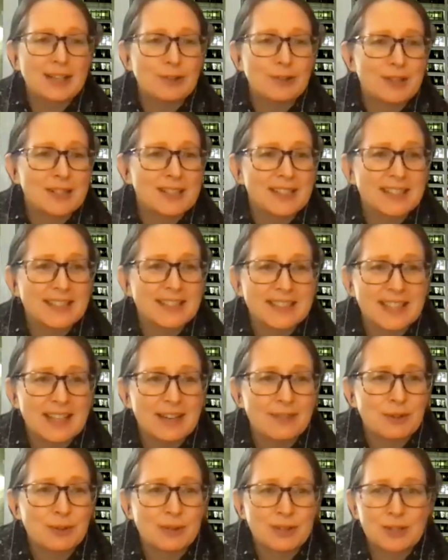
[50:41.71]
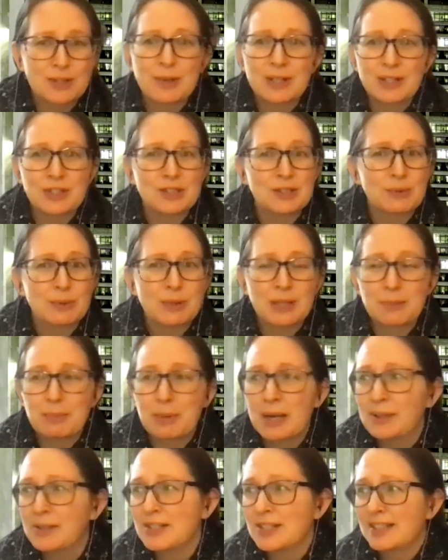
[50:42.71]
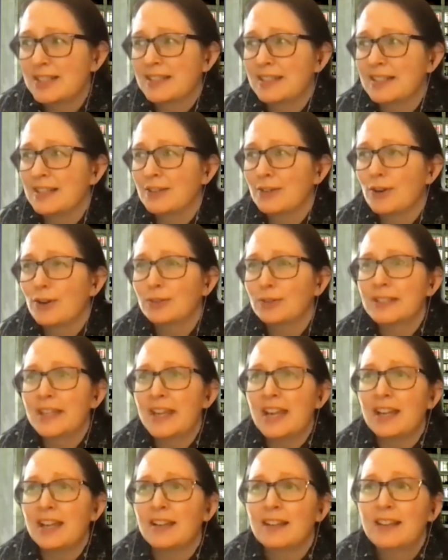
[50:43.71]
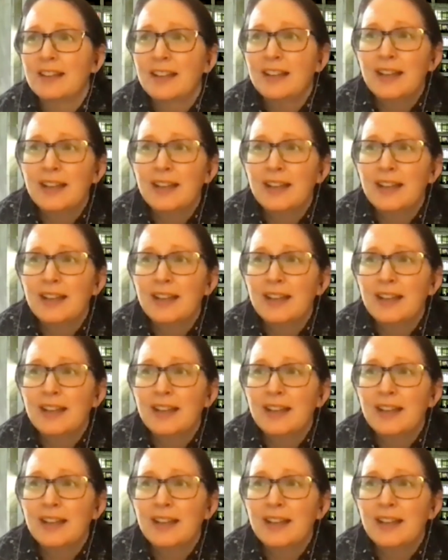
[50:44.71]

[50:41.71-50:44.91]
I know I didn't get to everyone's questions. We could probably just sit here all day